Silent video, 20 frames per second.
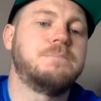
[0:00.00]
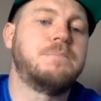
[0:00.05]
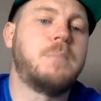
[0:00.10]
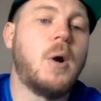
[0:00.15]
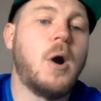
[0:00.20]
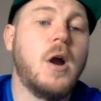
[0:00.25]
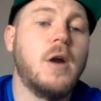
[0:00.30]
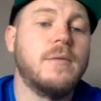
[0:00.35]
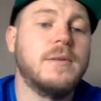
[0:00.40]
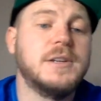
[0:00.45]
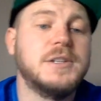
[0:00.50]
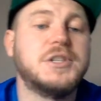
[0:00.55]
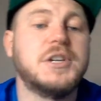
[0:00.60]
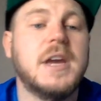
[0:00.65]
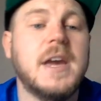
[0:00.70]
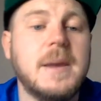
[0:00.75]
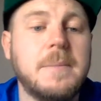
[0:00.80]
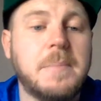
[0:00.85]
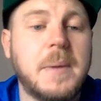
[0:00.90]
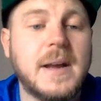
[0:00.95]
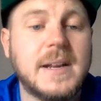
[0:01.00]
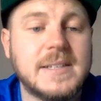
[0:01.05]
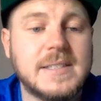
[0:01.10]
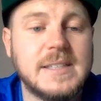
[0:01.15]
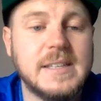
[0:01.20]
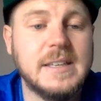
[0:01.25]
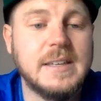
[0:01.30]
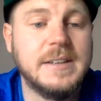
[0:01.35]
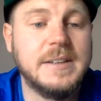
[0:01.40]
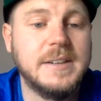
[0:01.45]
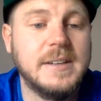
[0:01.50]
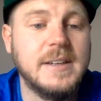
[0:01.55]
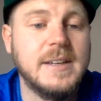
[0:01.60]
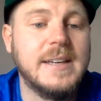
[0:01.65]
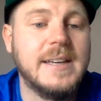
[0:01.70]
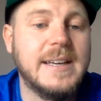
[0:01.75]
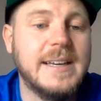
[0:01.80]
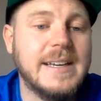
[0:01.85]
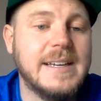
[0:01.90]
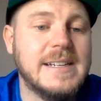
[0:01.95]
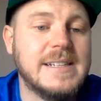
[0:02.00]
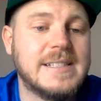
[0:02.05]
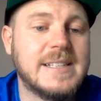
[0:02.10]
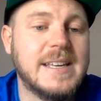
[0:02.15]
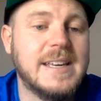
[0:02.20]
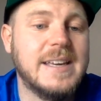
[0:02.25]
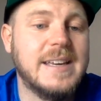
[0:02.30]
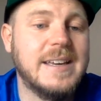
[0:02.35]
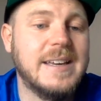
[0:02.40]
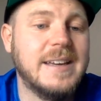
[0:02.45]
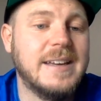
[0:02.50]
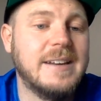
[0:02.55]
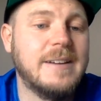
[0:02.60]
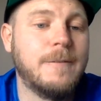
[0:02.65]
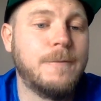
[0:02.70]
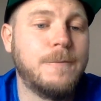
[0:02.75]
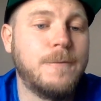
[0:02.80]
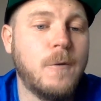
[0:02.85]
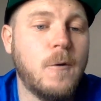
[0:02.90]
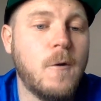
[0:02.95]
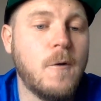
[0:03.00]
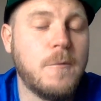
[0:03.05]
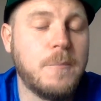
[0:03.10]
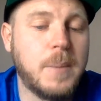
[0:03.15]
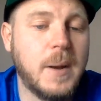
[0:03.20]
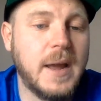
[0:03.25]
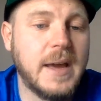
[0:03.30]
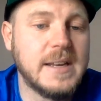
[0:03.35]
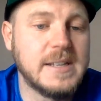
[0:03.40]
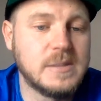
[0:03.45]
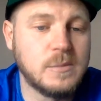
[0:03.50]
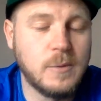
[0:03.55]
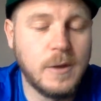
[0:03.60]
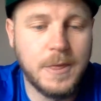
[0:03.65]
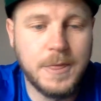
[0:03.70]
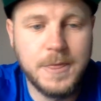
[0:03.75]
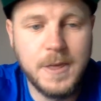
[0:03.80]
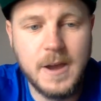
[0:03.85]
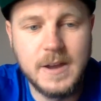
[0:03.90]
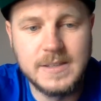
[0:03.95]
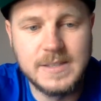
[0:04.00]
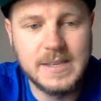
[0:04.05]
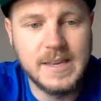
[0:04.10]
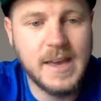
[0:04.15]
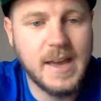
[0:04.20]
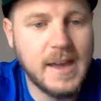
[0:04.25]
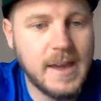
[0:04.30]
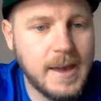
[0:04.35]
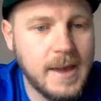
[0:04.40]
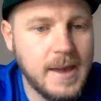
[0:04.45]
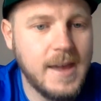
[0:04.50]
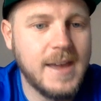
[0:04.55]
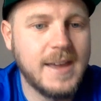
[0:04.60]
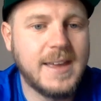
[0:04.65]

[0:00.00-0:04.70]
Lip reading: Byron J. Bastian is in 4th place with 38.